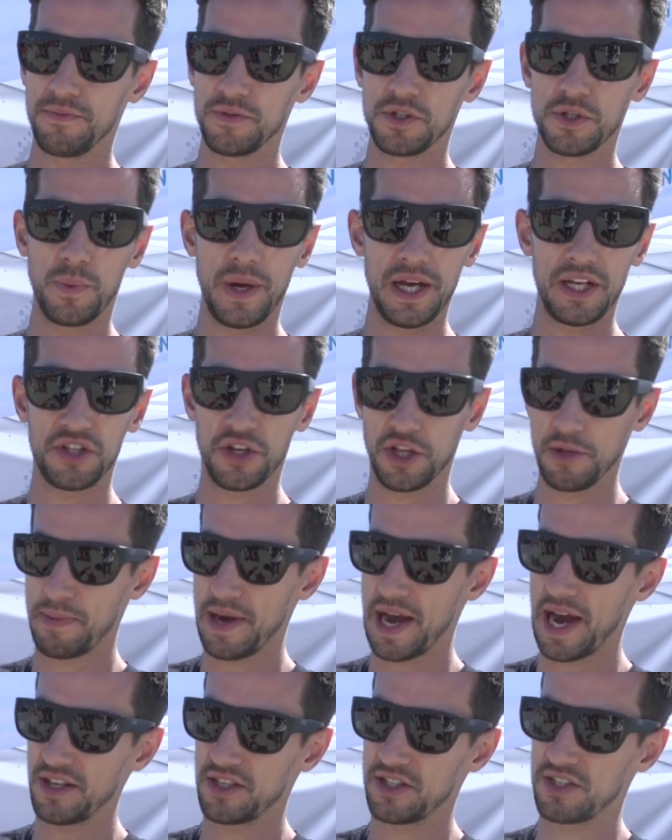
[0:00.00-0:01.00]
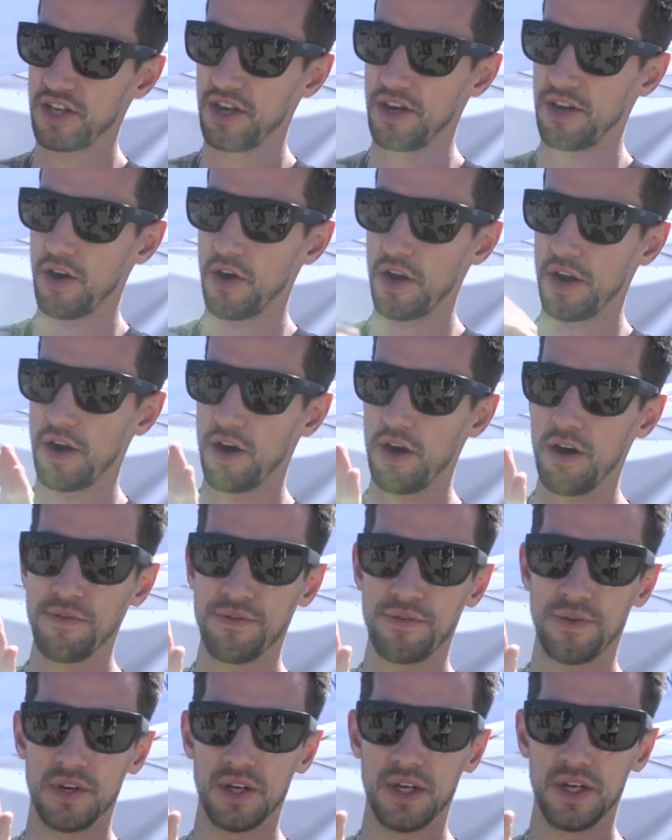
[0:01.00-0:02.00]
switch on the back to turn it on and
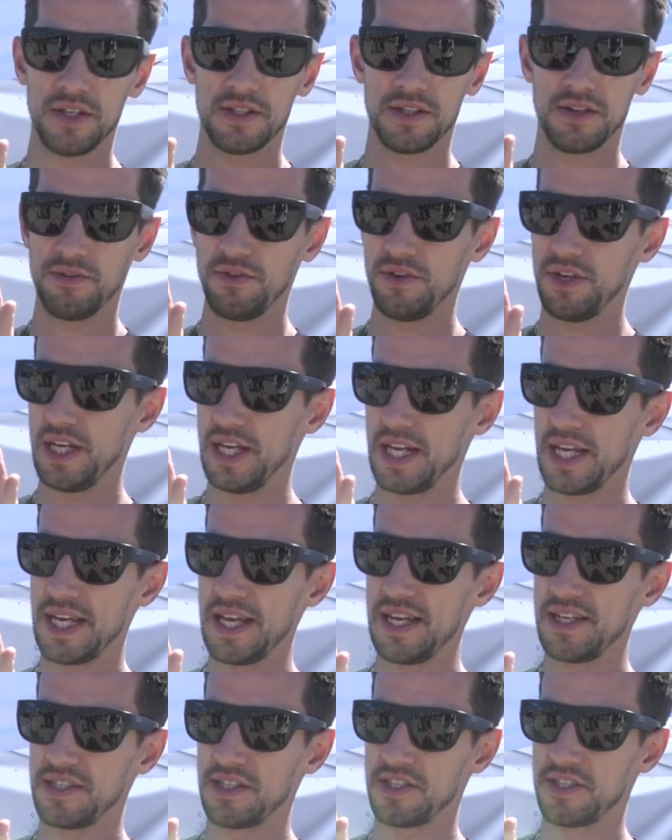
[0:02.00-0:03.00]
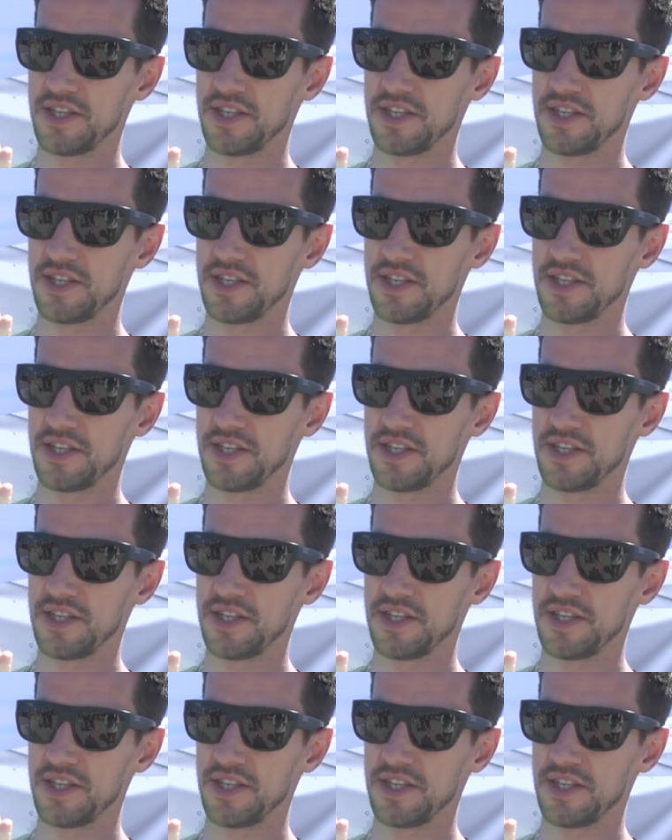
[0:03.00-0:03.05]
off, so really easy